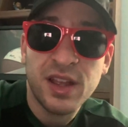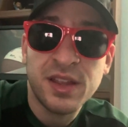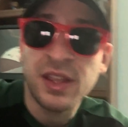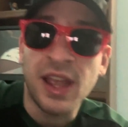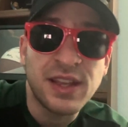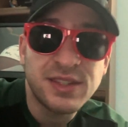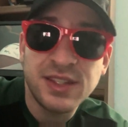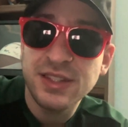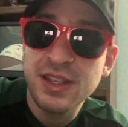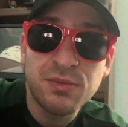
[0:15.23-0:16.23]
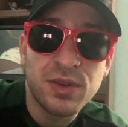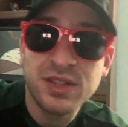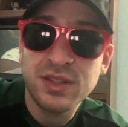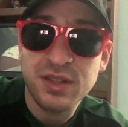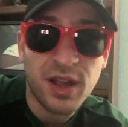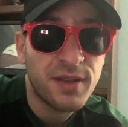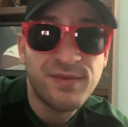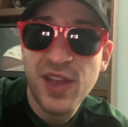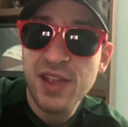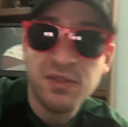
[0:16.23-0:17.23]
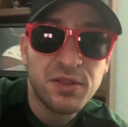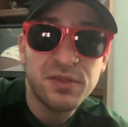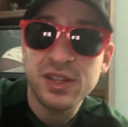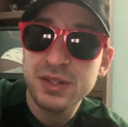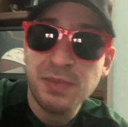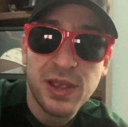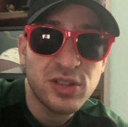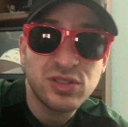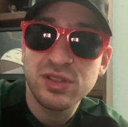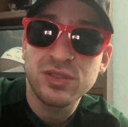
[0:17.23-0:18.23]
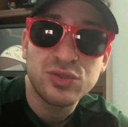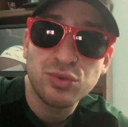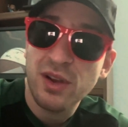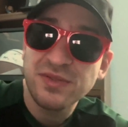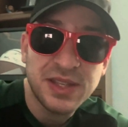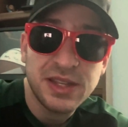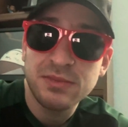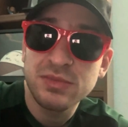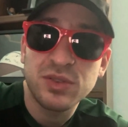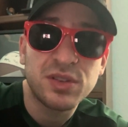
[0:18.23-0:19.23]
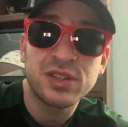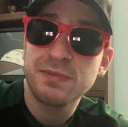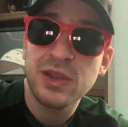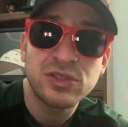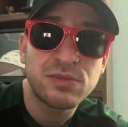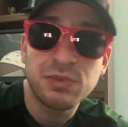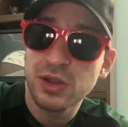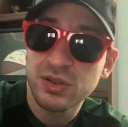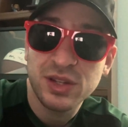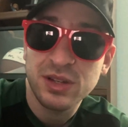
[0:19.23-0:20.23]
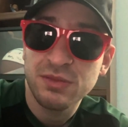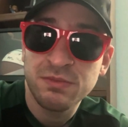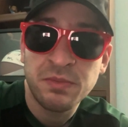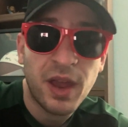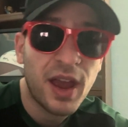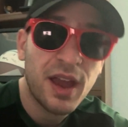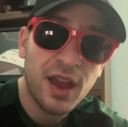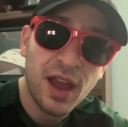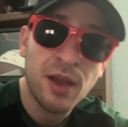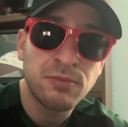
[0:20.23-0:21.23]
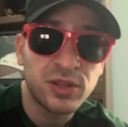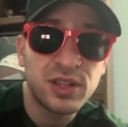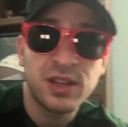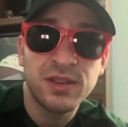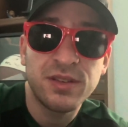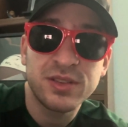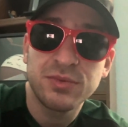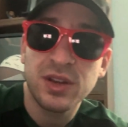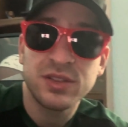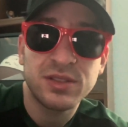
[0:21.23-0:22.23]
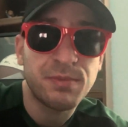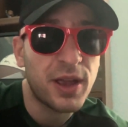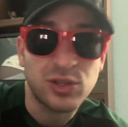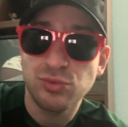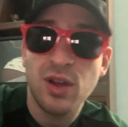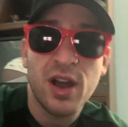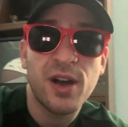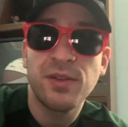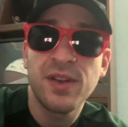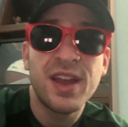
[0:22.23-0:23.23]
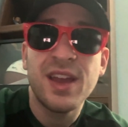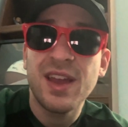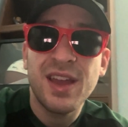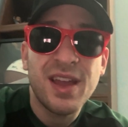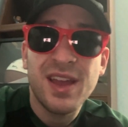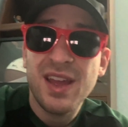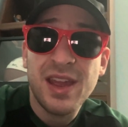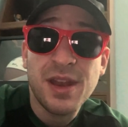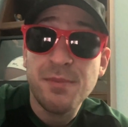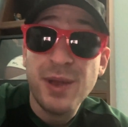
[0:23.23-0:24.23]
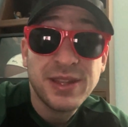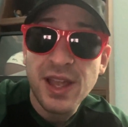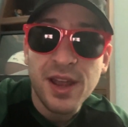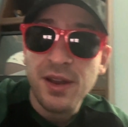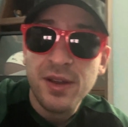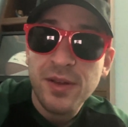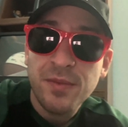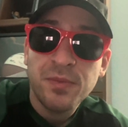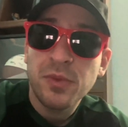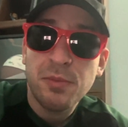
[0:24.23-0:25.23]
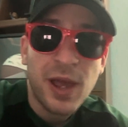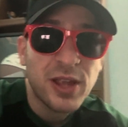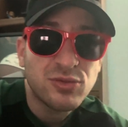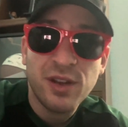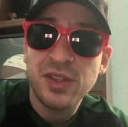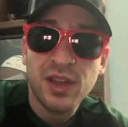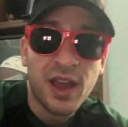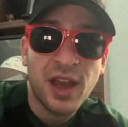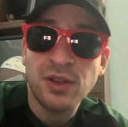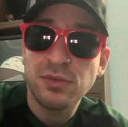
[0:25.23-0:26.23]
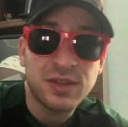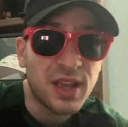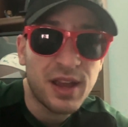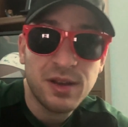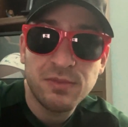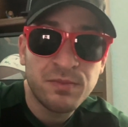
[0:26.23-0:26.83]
The ACC was not in favor of the expansion to 12 teams or expansion period, I believe, as well as the Pac-12 and the Big Ten. The Pac-12, I don't get.